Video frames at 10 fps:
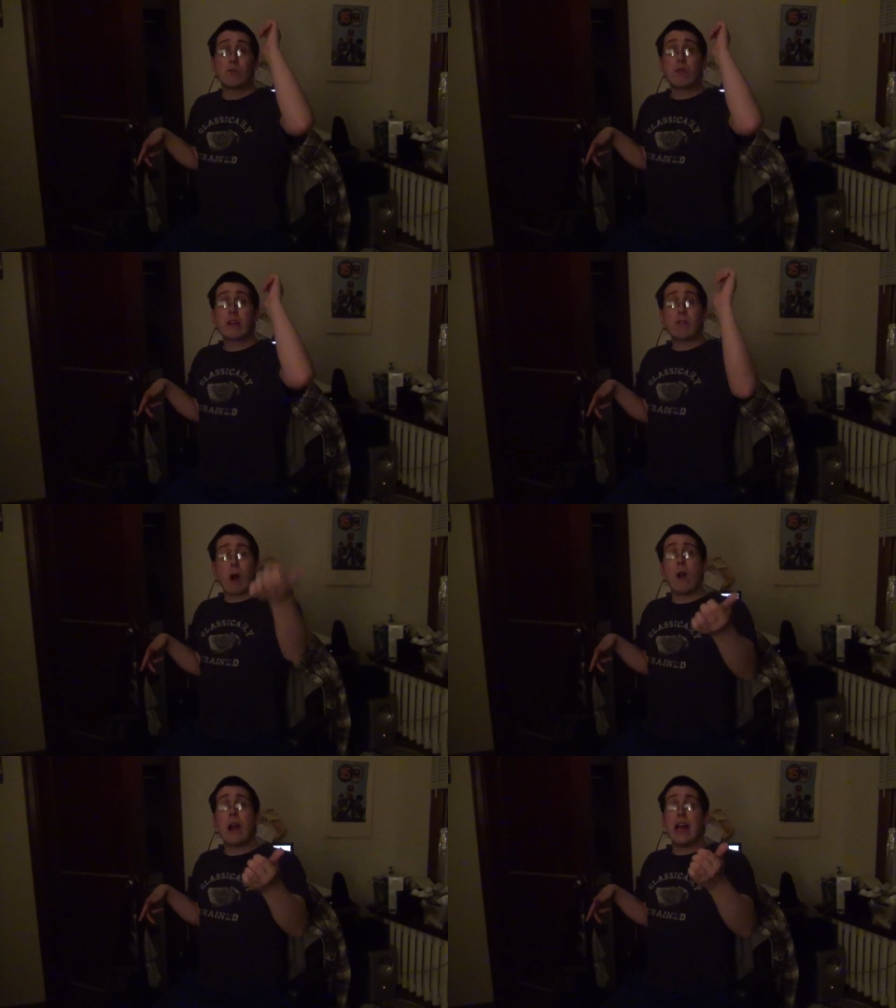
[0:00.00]
where you
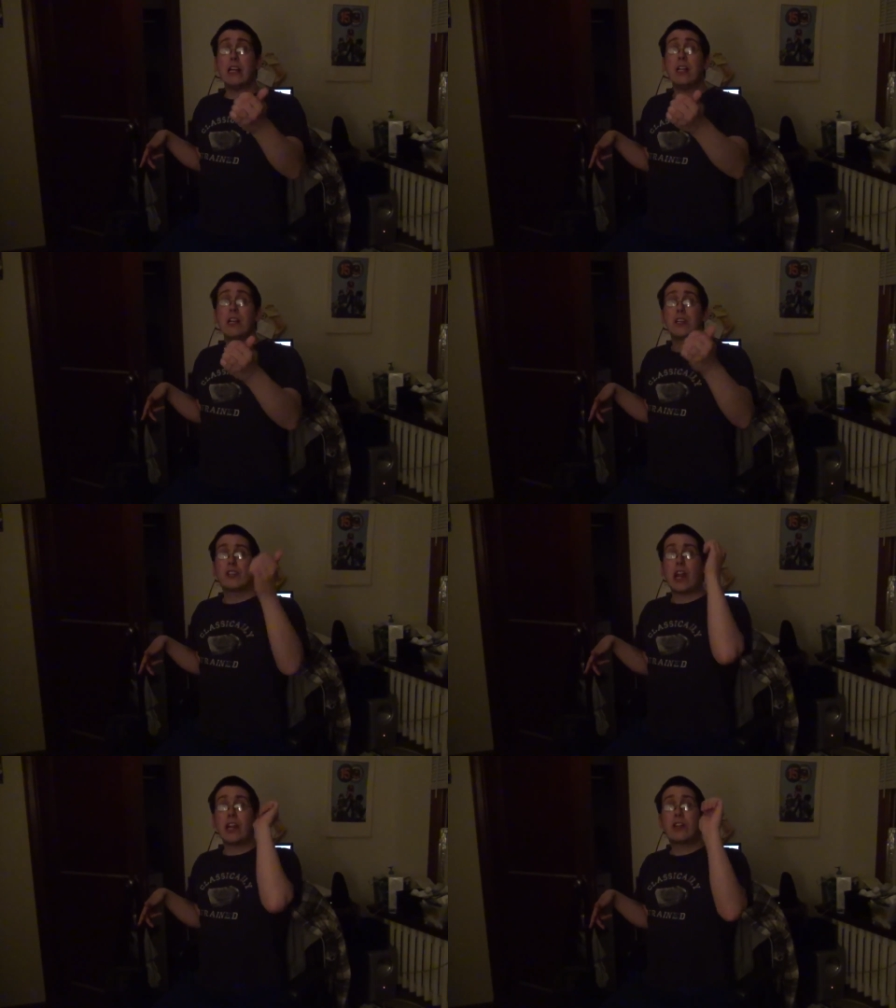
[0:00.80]
are, and
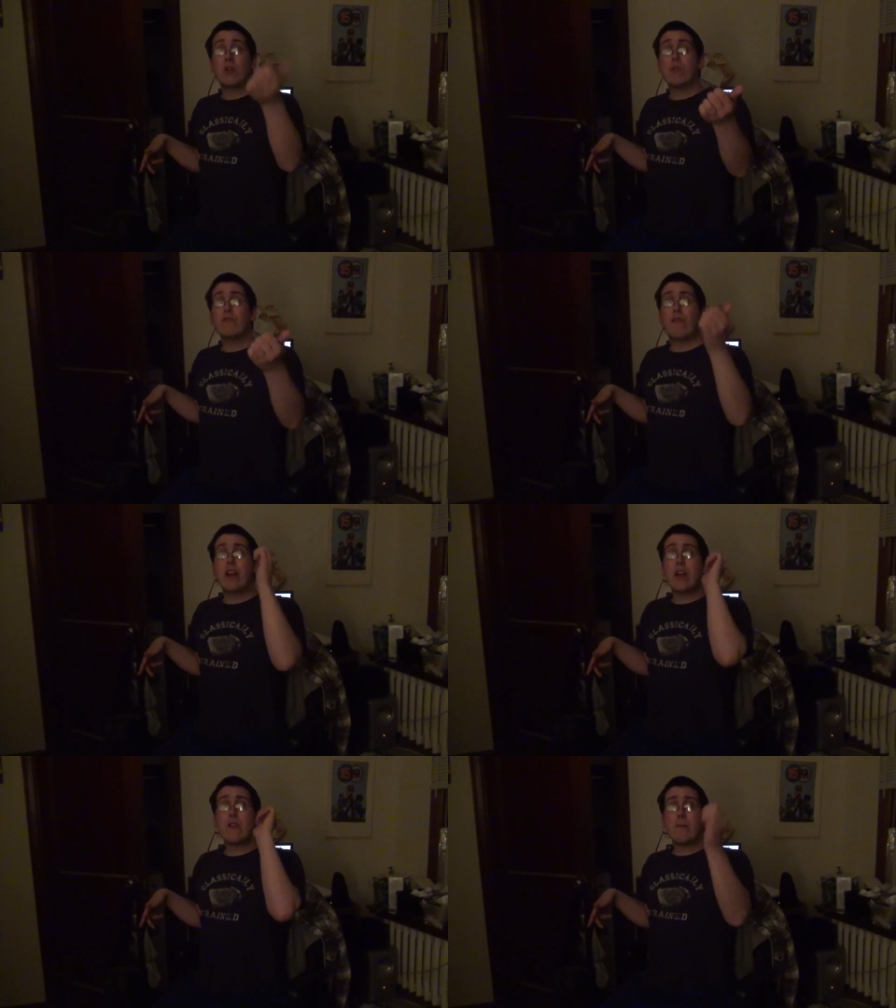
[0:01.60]
stay tuned for
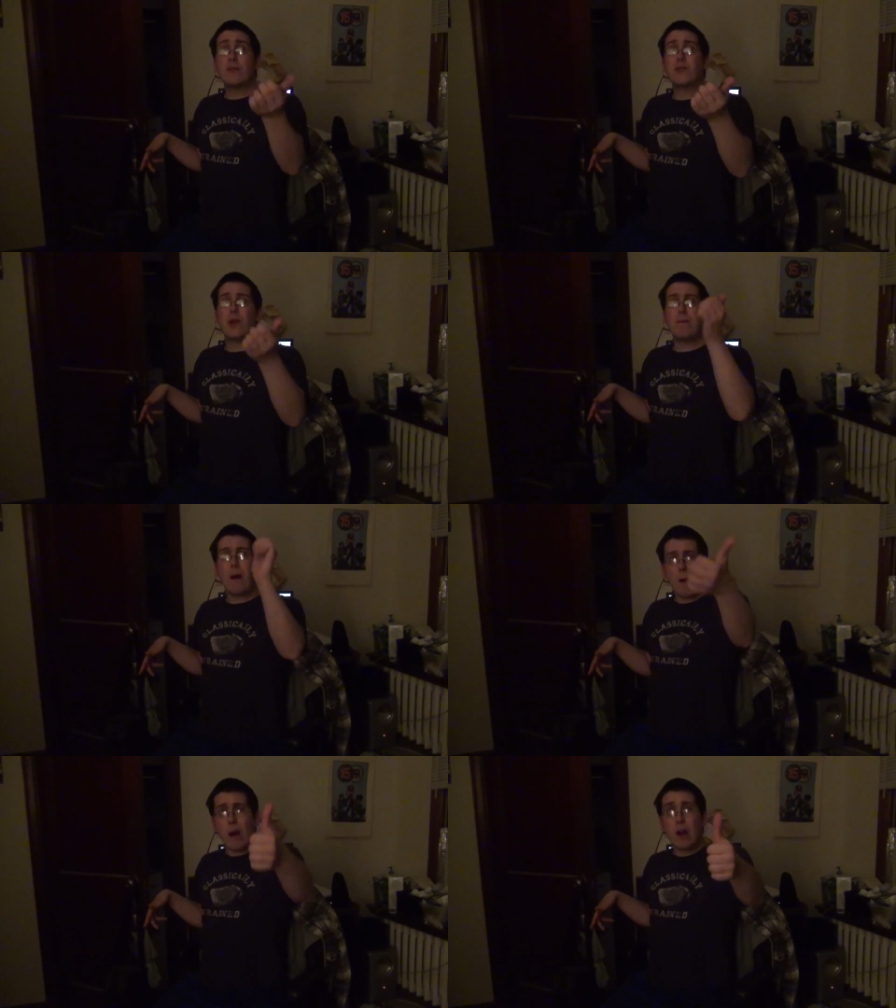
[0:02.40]
another episode of
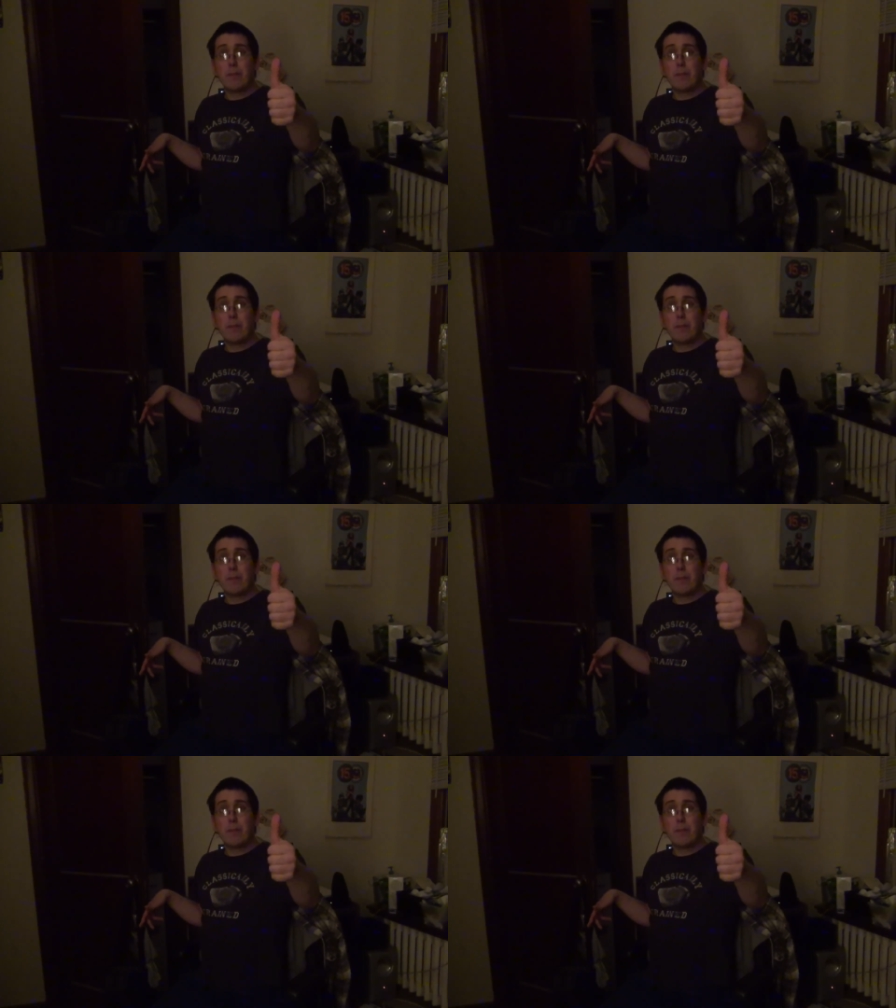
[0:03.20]
Power